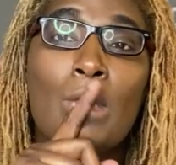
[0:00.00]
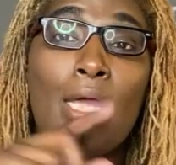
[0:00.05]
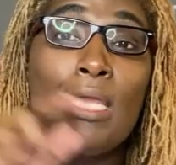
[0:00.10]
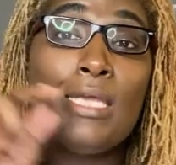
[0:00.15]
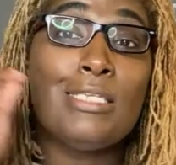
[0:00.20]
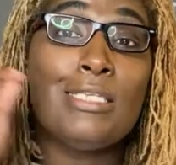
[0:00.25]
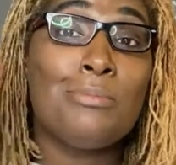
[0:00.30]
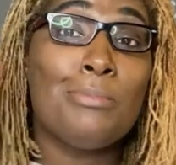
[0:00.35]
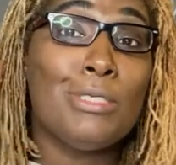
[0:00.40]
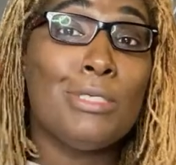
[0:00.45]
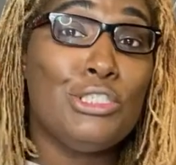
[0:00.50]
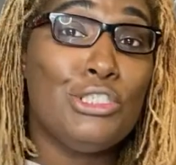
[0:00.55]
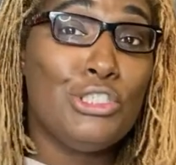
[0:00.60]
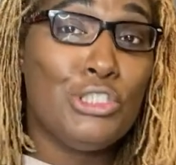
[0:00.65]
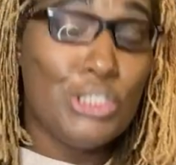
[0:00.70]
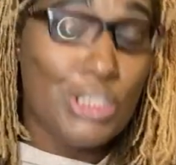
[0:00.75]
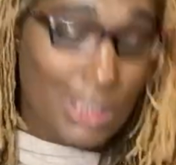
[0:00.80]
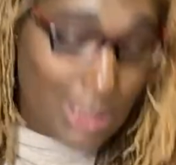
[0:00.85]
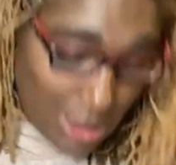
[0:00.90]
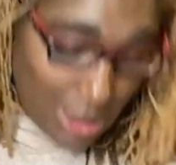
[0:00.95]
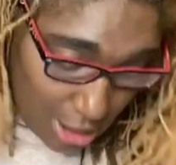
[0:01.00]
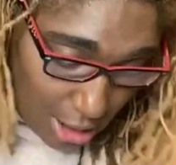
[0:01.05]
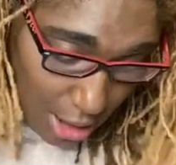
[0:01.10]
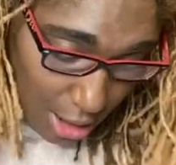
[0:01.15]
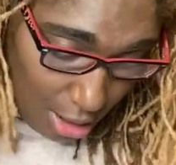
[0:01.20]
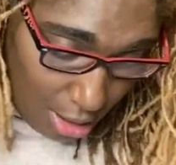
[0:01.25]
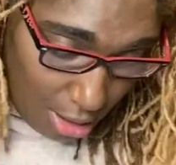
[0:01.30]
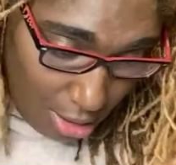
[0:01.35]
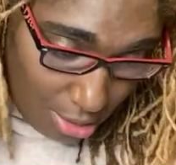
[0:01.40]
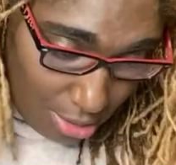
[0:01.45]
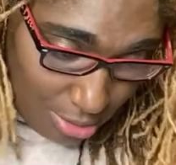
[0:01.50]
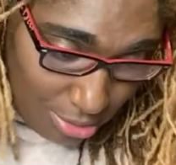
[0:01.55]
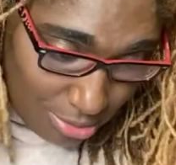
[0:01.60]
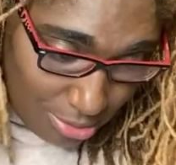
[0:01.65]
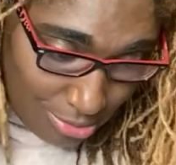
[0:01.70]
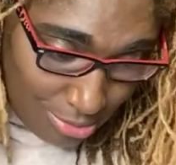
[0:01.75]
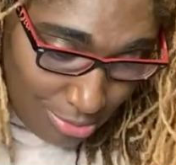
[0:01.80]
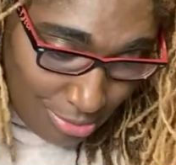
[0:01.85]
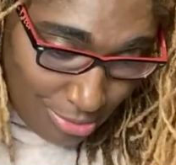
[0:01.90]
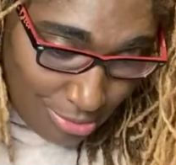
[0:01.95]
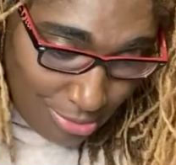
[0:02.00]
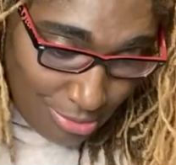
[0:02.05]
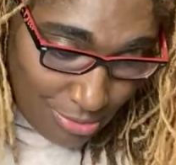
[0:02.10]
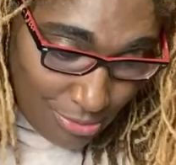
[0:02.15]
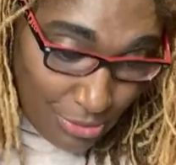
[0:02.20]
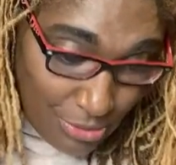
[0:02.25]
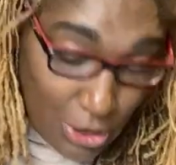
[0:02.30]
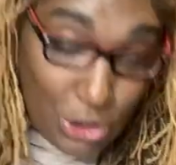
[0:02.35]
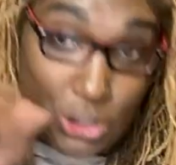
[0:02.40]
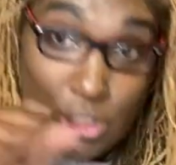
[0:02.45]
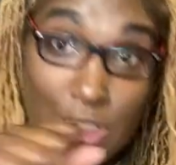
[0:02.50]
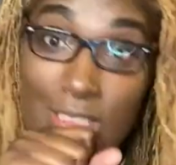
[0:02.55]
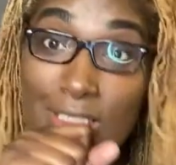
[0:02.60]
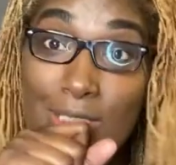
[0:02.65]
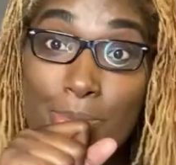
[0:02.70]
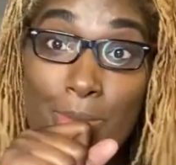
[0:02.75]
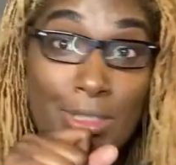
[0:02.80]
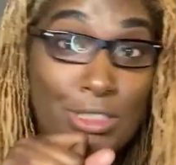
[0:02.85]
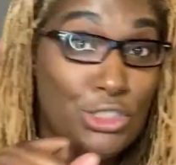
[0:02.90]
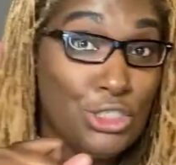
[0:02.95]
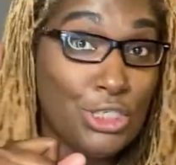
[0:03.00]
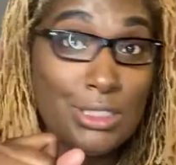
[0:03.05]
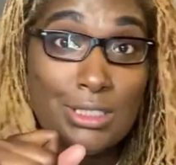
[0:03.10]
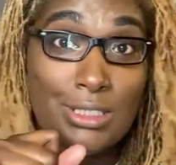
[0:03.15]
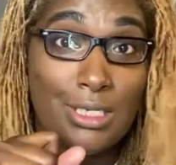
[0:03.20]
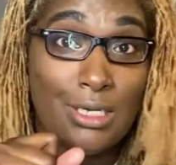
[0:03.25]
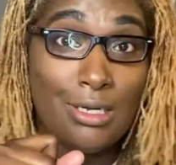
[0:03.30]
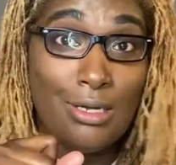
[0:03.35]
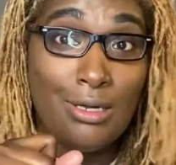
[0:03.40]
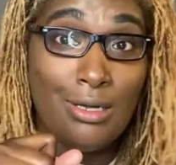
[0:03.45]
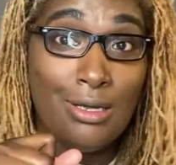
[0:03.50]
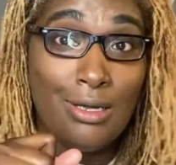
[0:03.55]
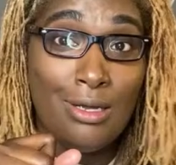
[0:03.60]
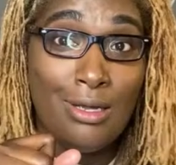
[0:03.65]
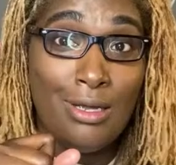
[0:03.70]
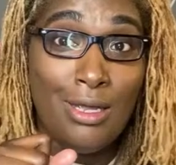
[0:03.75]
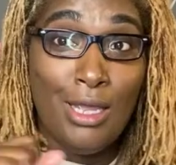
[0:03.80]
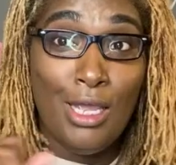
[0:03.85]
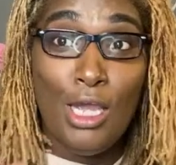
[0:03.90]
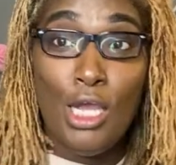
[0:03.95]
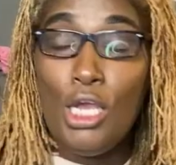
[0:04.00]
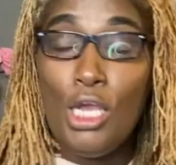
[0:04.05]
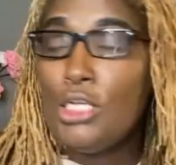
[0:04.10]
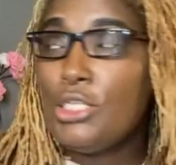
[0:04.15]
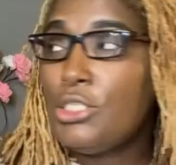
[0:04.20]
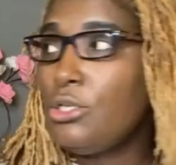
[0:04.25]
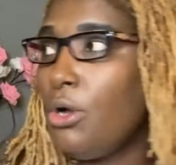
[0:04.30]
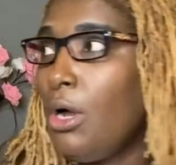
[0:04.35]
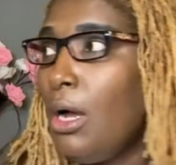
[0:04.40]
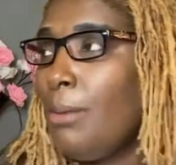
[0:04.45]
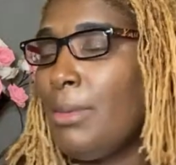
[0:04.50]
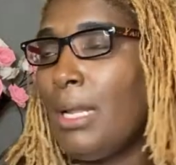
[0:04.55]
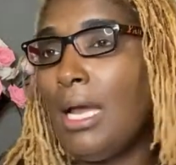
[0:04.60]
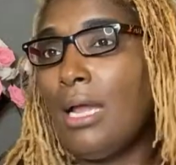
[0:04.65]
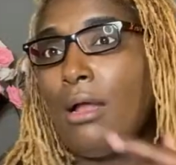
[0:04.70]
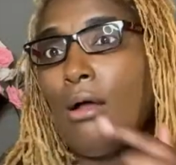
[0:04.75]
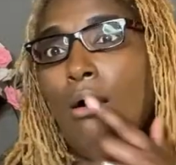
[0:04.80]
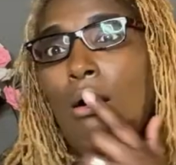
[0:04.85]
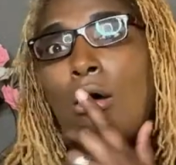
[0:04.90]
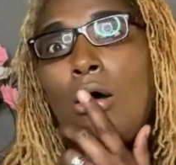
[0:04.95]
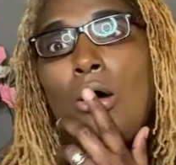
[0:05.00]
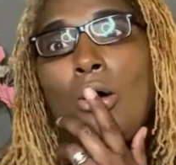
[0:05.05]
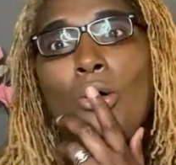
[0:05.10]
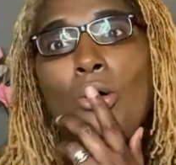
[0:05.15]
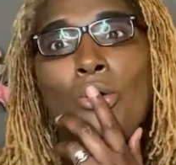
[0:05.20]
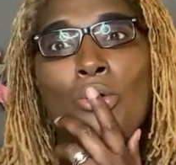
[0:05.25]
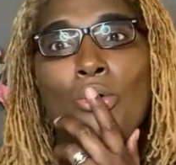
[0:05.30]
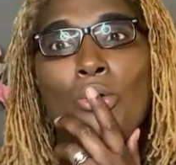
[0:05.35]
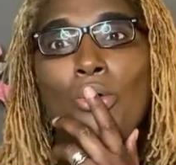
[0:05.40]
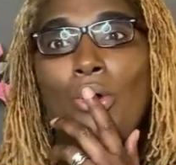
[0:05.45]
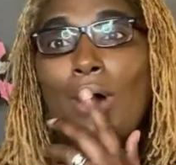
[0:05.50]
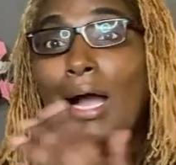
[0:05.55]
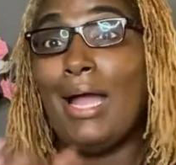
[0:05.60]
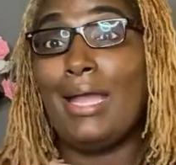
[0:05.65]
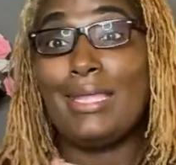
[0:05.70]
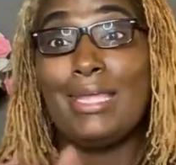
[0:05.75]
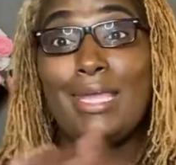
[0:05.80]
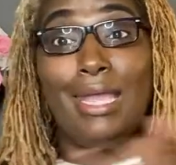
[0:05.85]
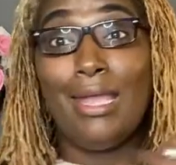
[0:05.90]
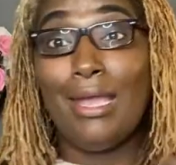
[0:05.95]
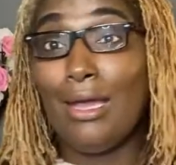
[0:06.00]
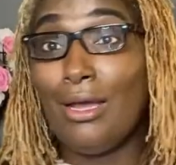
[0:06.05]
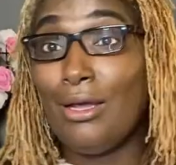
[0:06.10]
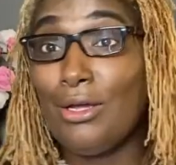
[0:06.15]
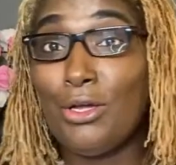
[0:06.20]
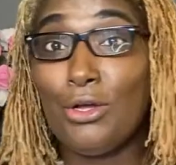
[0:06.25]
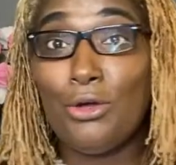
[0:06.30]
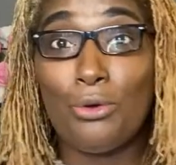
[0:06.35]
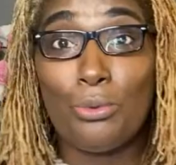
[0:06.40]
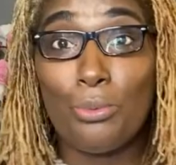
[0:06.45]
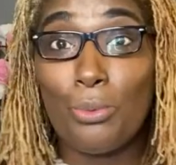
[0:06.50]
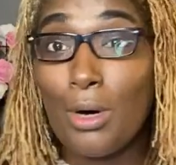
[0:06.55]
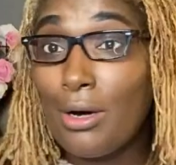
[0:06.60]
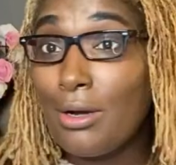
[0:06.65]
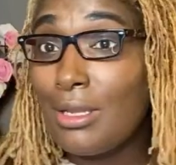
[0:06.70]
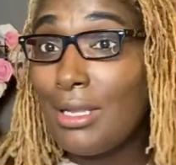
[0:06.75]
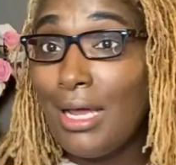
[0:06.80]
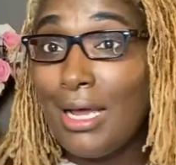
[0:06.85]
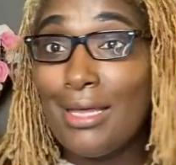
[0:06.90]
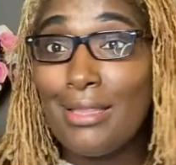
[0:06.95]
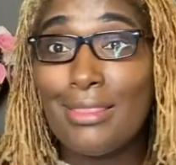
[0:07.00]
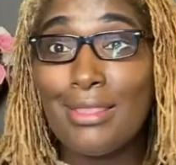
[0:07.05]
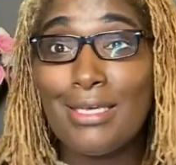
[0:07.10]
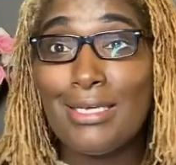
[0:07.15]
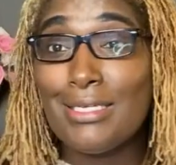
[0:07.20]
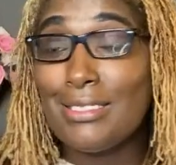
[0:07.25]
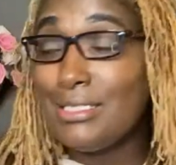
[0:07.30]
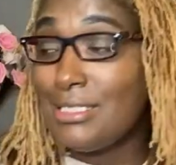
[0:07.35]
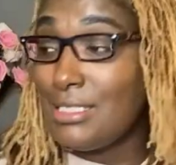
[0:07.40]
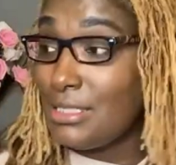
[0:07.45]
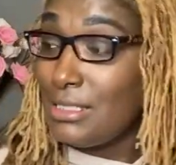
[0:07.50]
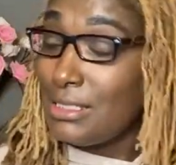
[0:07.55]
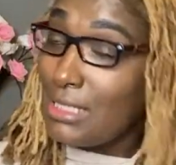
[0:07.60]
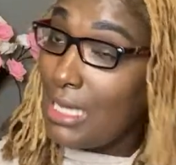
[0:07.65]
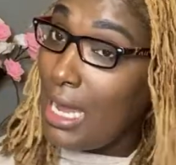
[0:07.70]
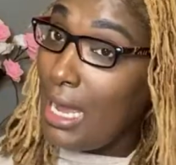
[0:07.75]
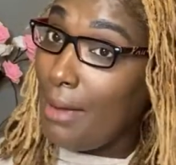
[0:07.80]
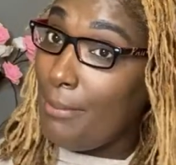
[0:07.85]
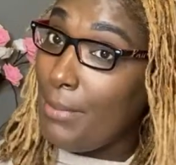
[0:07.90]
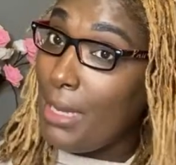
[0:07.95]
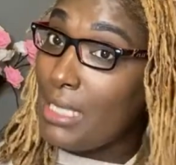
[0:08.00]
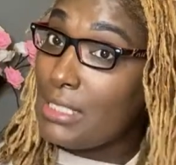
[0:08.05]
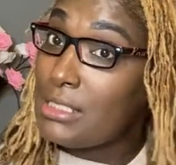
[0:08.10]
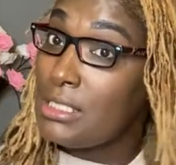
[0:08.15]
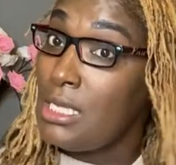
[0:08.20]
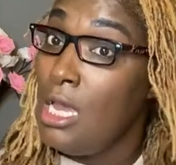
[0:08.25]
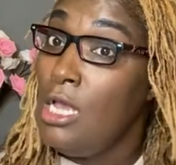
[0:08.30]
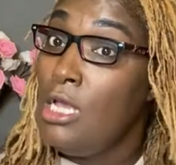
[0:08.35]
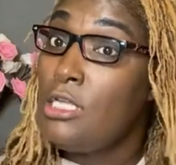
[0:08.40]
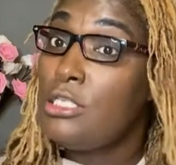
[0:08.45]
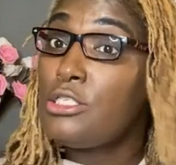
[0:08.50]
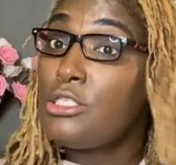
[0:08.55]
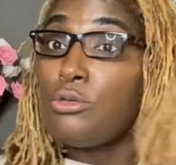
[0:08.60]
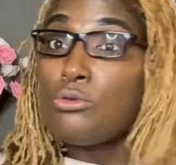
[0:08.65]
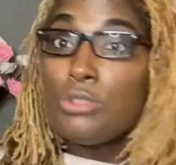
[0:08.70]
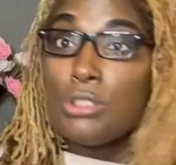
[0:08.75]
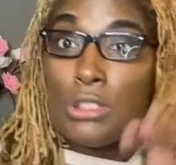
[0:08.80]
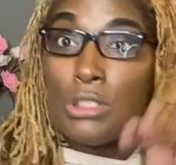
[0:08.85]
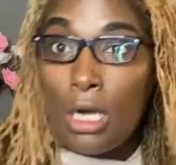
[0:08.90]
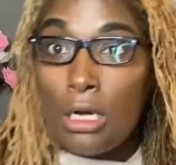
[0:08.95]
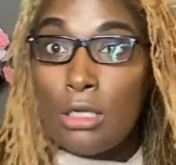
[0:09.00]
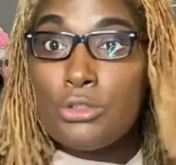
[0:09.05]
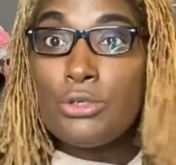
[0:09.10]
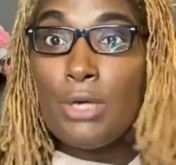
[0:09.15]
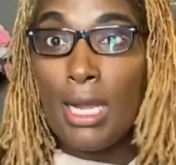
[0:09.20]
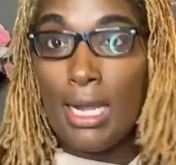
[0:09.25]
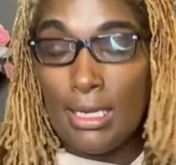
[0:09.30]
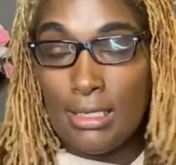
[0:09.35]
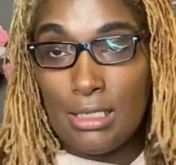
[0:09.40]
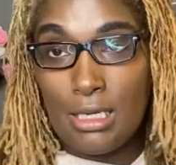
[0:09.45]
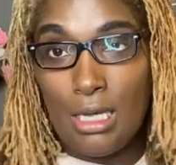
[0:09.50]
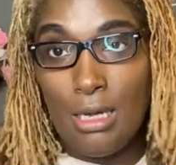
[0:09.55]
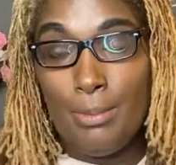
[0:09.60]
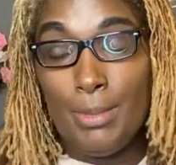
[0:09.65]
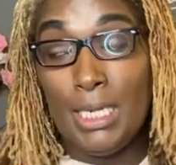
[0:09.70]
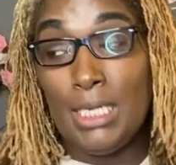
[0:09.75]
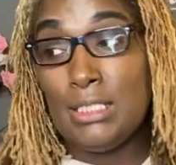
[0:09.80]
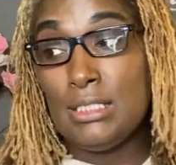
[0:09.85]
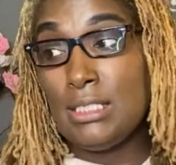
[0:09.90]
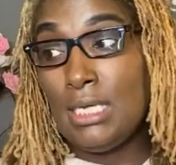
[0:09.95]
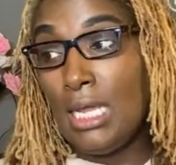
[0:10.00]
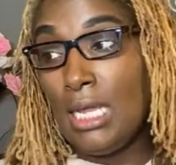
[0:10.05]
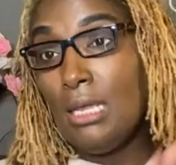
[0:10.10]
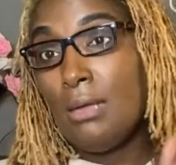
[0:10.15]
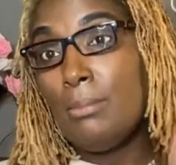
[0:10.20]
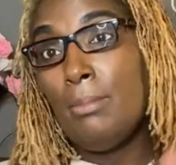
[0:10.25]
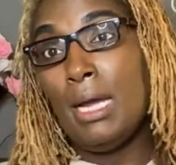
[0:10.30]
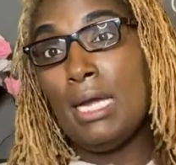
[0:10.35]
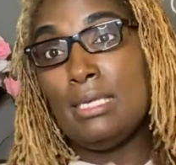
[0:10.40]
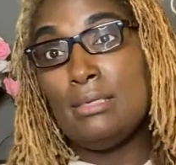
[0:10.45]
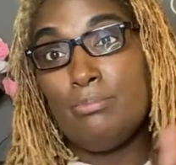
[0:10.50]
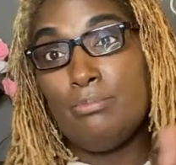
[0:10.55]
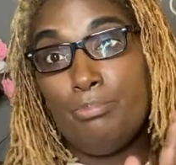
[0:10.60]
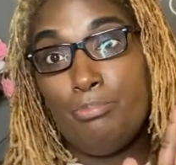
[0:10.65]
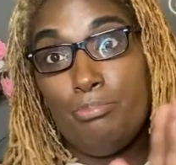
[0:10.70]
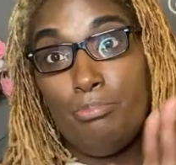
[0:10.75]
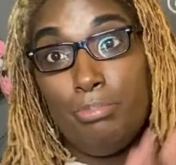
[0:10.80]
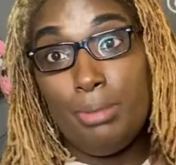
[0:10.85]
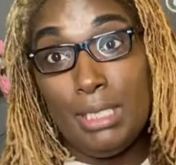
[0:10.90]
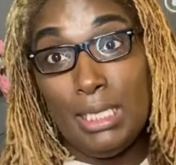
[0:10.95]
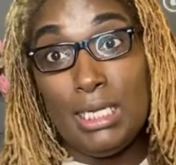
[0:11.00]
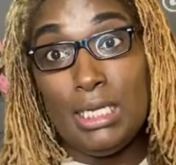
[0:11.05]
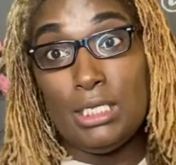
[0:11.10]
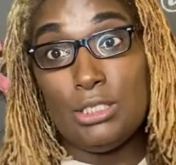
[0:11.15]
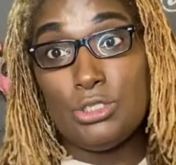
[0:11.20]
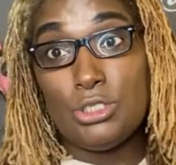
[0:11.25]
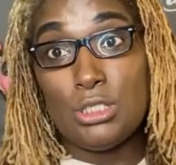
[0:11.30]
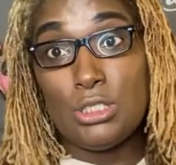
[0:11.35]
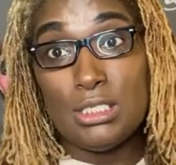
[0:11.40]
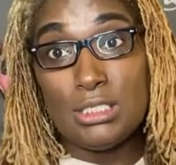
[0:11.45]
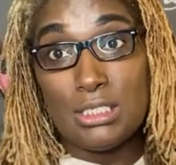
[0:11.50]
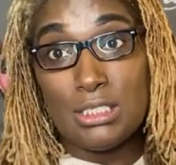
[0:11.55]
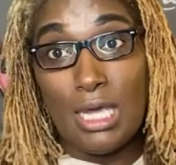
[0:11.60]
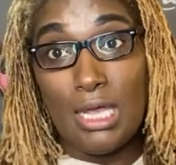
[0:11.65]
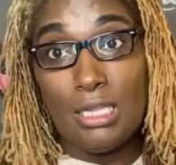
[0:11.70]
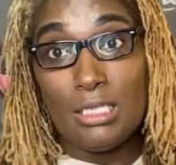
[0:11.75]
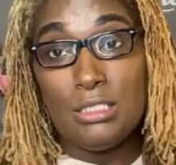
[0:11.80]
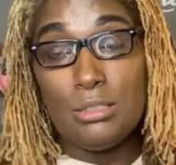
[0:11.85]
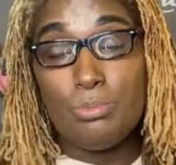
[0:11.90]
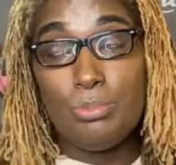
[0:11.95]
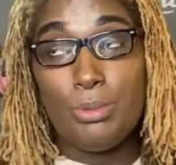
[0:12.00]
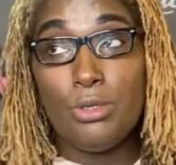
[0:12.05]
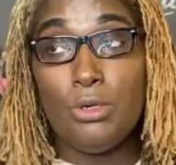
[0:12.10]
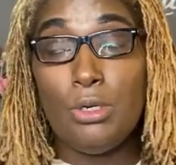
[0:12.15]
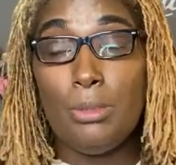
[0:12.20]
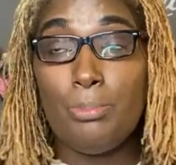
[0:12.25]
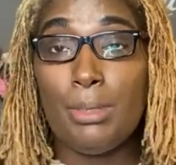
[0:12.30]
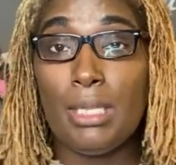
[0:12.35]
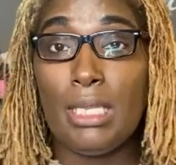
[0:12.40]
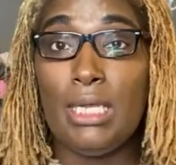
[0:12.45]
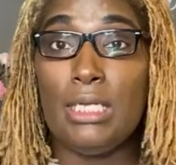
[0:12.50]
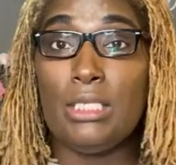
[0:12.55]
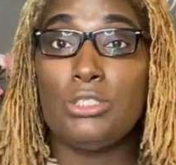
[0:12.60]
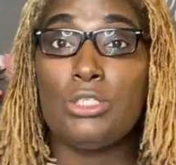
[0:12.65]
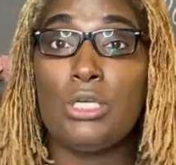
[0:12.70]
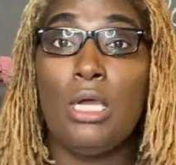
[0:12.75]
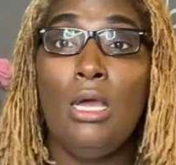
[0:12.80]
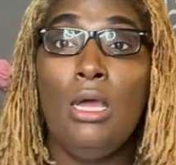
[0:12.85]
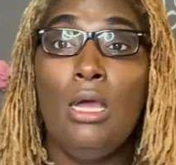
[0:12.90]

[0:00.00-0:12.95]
is magenta, y'all. She's magenta. So I'm like, oh, I can't go to work like this. This is a hot mess. So Sandra had to come in, take my bleach, the Sally's Beauty bleach,